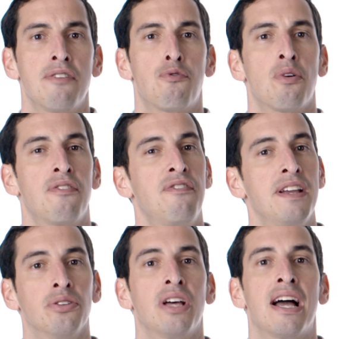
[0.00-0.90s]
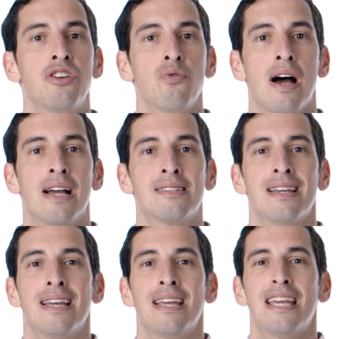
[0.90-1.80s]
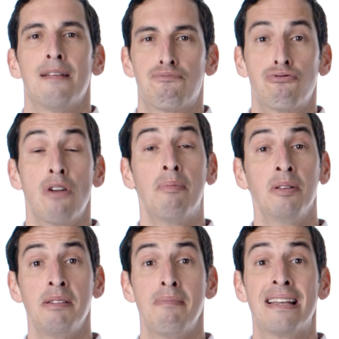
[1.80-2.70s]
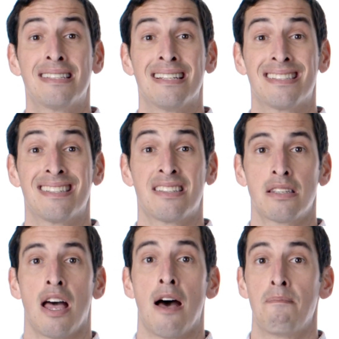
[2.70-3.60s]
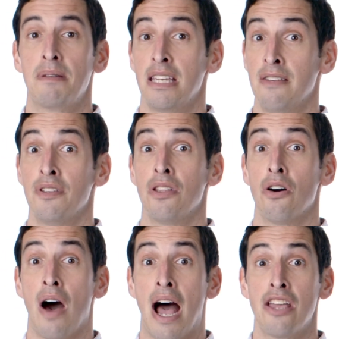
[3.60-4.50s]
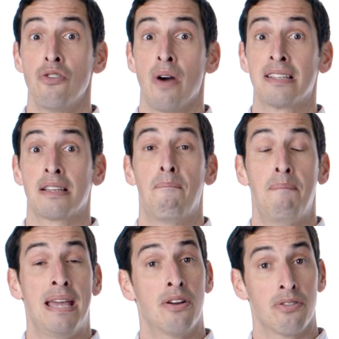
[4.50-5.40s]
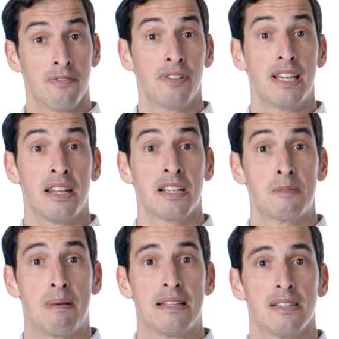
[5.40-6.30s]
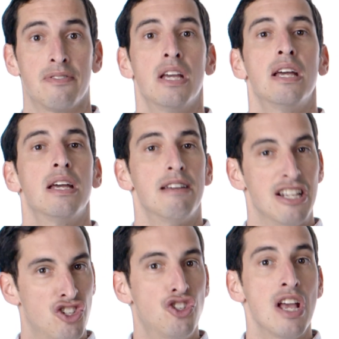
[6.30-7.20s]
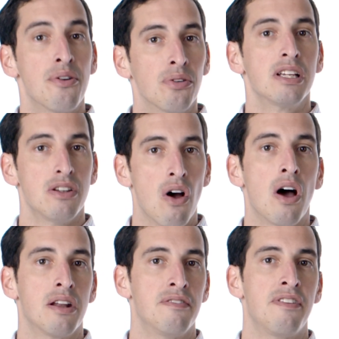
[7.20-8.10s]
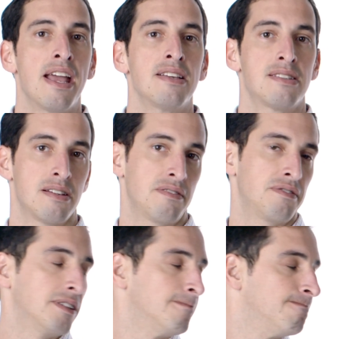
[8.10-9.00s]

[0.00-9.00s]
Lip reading: to 4 failed IUIs, it probably makes sense to stop, even though IUI is comparatively inexpensive and generally non-invasive.